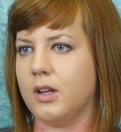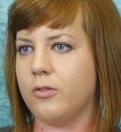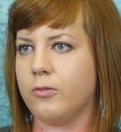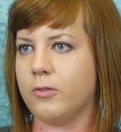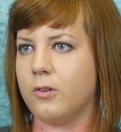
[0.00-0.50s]

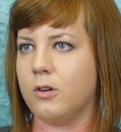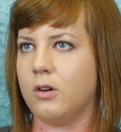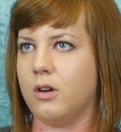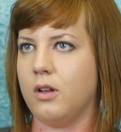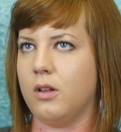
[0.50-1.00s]

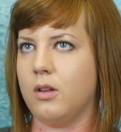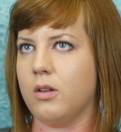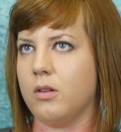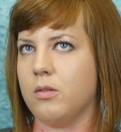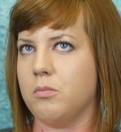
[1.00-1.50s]
For
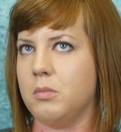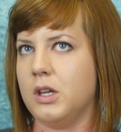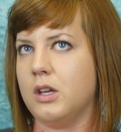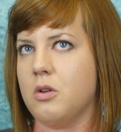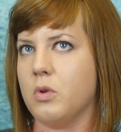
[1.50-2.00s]

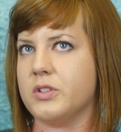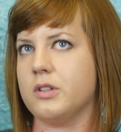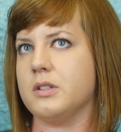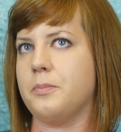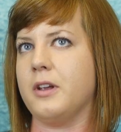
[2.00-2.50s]
me, it
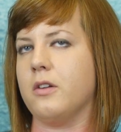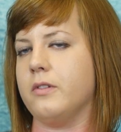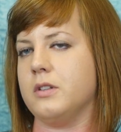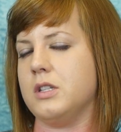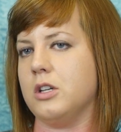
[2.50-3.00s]
wasn't as big of
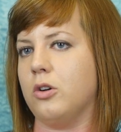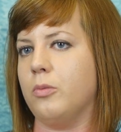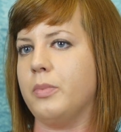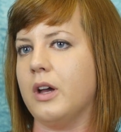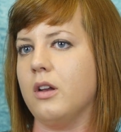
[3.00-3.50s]
a deal,
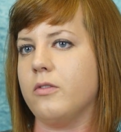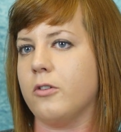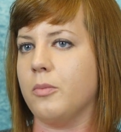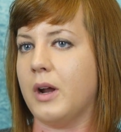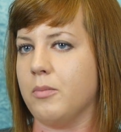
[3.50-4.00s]
but
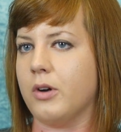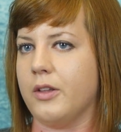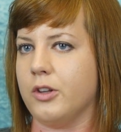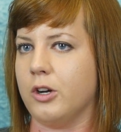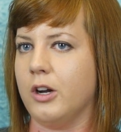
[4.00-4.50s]
for my
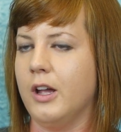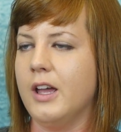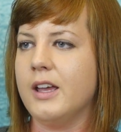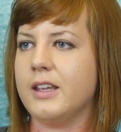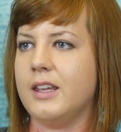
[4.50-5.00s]
brother,
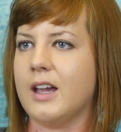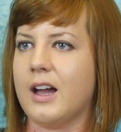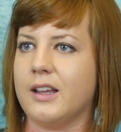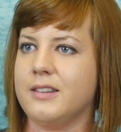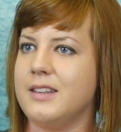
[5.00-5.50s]
he
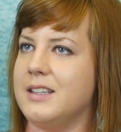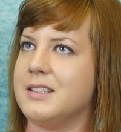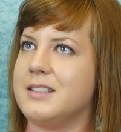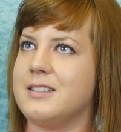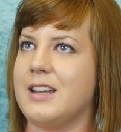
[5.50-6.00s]
had
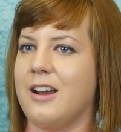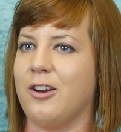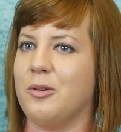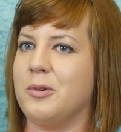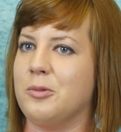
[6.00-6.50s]
these
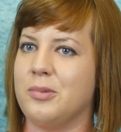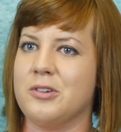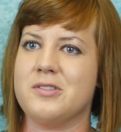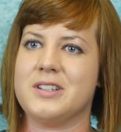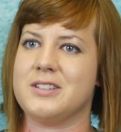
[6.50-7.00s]
terrible
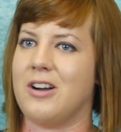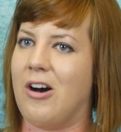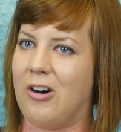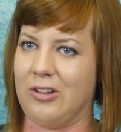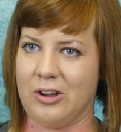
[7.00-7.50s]
bruises
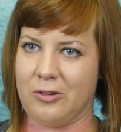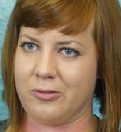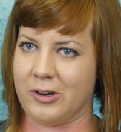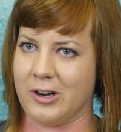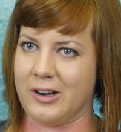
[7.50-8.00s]
all
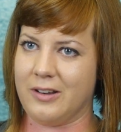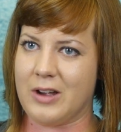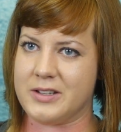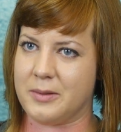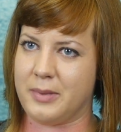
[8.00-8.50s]
over
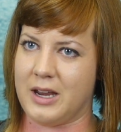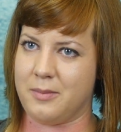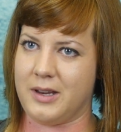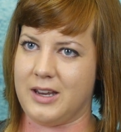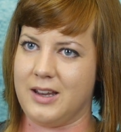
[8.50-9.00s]
as a
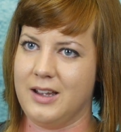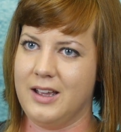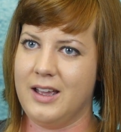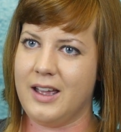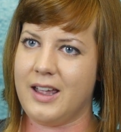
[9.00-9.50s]
baby.
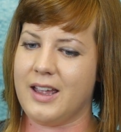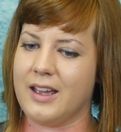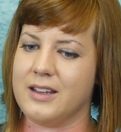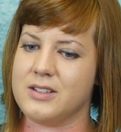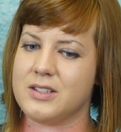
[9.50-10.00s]

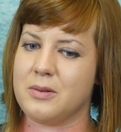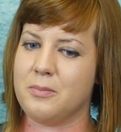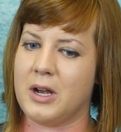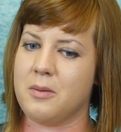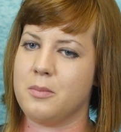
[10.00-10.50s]
And
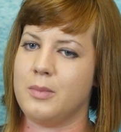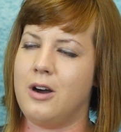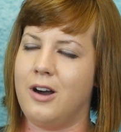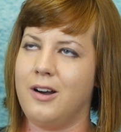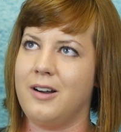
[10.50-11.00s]
my
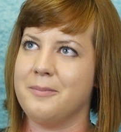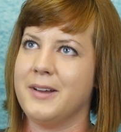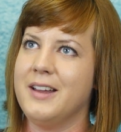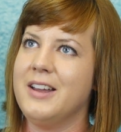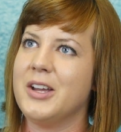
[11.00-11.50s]
mom
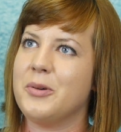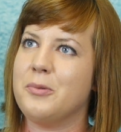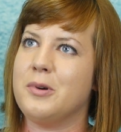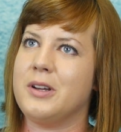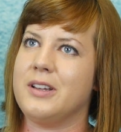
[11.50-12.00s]

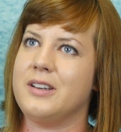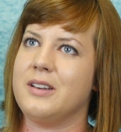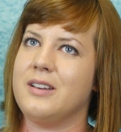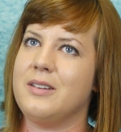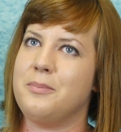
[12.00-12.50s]

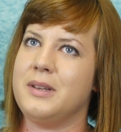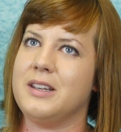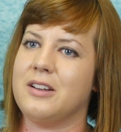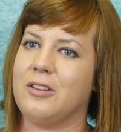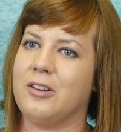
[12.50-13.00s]
would
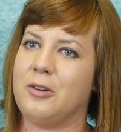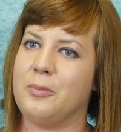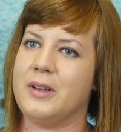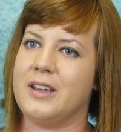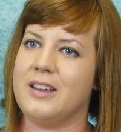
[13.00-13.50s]
be a little
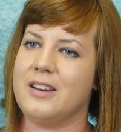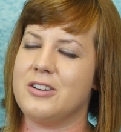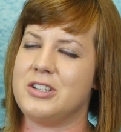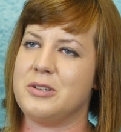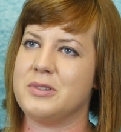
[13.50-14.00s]
bit,
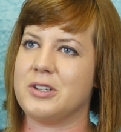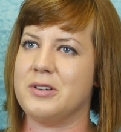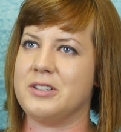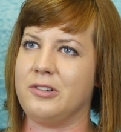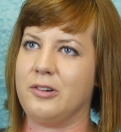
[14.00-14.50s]
or she was
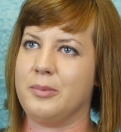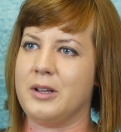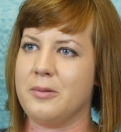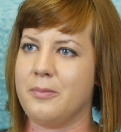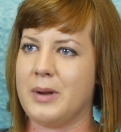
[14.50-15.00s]
always a little
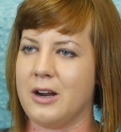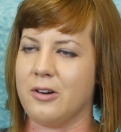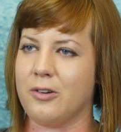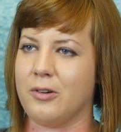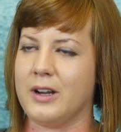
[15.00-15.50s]
bit
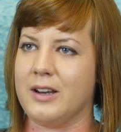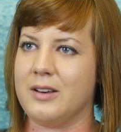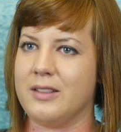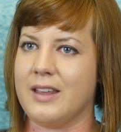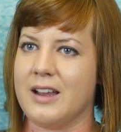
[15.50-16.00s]

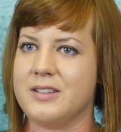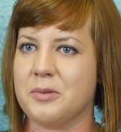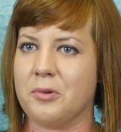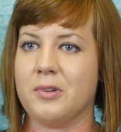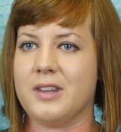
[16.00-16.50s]
paranoid that
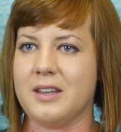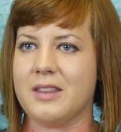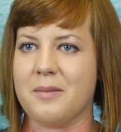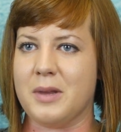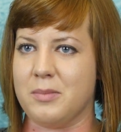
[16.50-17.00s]
someone would think
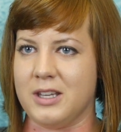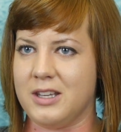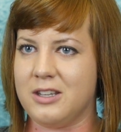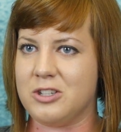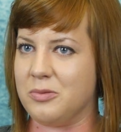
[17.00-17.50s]
that maybe
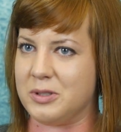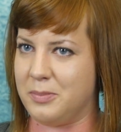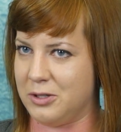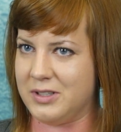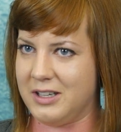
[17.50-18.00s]
she was
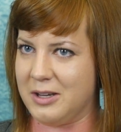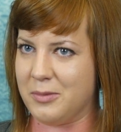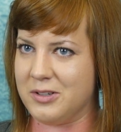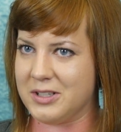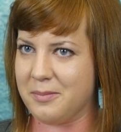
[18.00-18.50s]
abusing
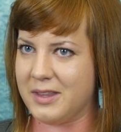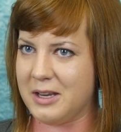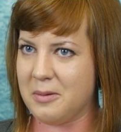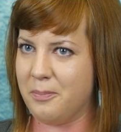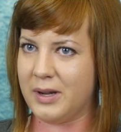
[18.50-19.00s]
him or
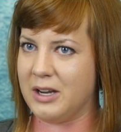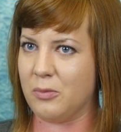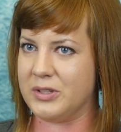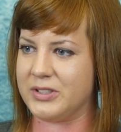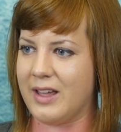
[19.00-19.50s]
something. But it
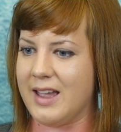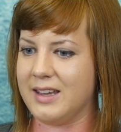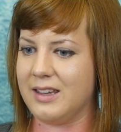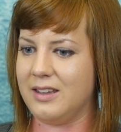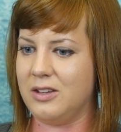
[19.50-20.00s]
was
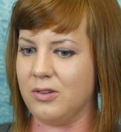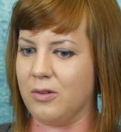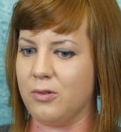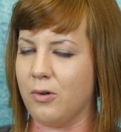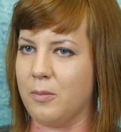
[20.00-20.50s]
like, you
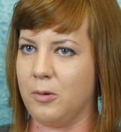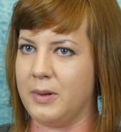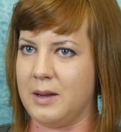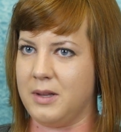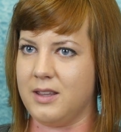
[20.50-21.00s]
know, normal
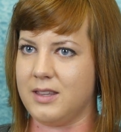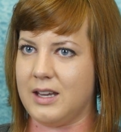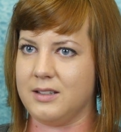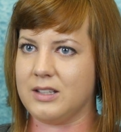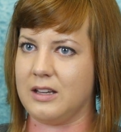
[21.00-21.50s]
baby
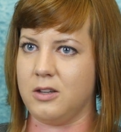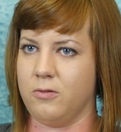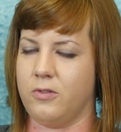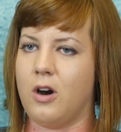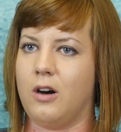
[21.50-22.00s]
things like you
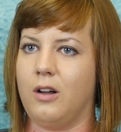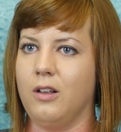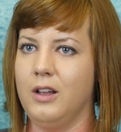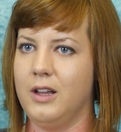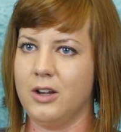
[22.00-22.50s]

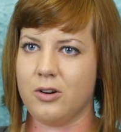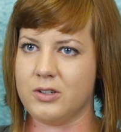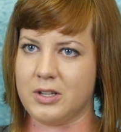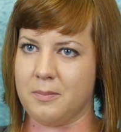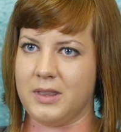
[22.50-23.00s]
fall or
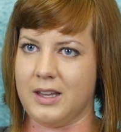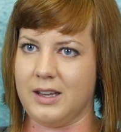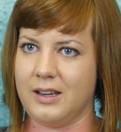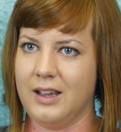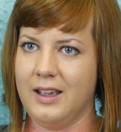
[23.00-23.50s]

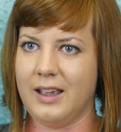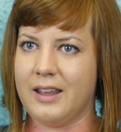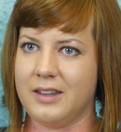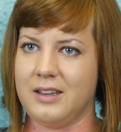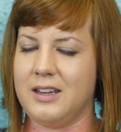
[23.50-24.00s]
something,
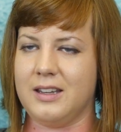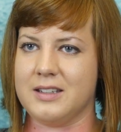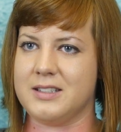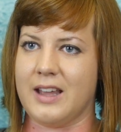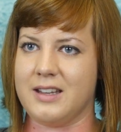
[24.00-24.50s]
and then he
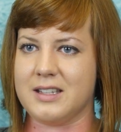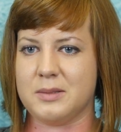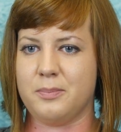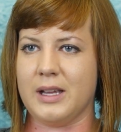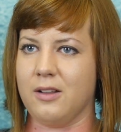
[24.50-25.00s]
gets like
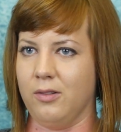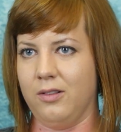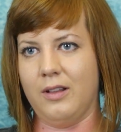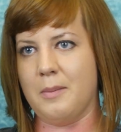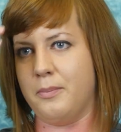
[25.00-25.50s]
this big
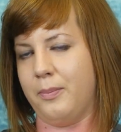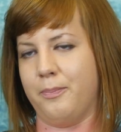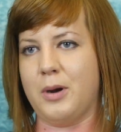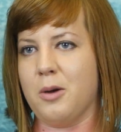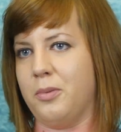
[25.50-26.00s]
lump
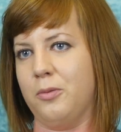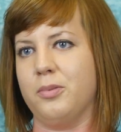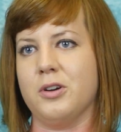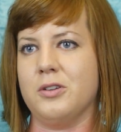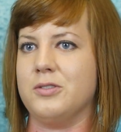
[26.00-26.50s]
purple
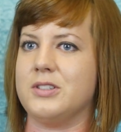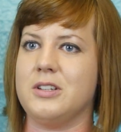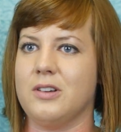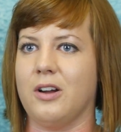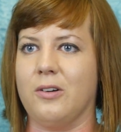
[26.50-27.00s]
bruise,
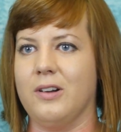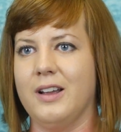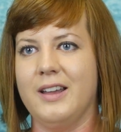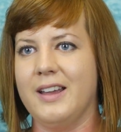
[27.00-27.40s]
you know,